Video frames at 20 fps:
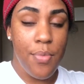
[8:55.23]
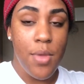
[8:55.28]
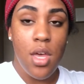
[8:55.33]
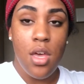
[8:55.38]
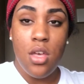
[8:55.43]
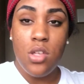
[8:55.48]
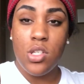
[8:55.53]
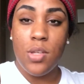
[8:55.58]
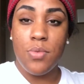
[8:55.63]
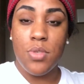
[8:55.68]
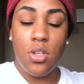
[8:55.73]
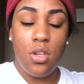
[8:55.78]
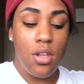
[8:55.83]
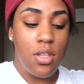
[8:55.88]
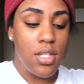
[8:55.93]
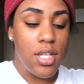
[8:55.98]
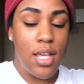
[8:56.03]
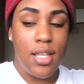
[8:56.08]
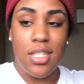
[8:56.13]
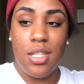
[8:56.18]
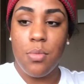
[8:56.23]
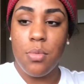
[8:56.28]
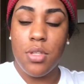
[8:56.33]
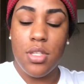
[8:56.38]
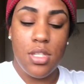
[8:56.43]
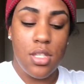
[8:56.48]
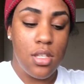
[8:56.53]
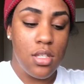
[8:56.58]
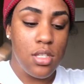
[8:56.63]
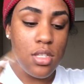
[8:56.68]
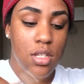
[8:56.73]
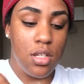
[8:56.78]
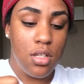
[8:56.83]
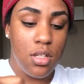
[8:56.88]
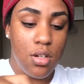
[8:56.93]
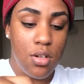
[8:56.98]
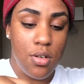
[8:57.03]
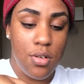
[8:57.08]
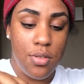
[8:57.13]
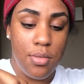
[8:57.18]
So I'm just gonna take some of this
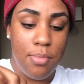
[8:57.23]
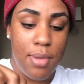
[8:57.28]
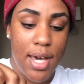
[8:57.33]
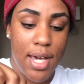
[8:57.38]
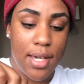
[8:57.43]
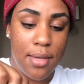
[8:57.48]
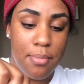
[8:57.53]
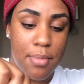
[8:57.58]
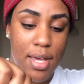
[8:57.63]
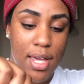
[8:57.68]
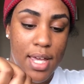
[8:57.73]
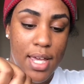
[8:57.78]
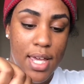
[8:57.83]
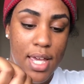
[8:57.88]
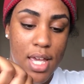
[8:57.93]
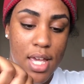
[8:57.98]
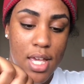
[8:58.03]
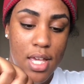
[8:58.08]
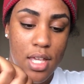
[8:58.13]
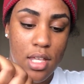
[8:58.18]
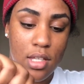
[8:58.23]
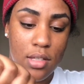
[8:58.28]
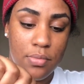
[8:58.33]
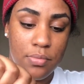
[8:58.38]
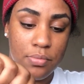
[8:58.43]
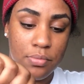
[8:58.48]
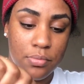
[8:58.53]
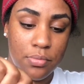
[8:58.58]
concealer on the back of my hand.